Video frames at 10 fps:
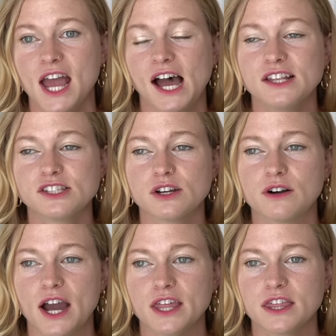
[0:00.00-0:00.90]
And so
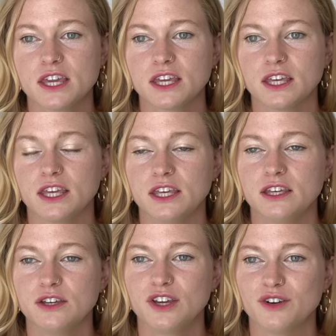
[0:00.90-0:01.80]
I think
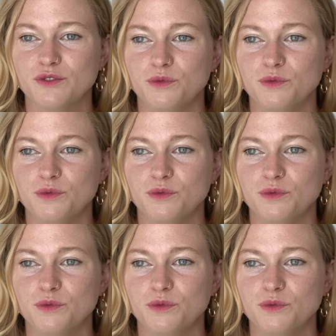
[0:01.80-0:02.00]
he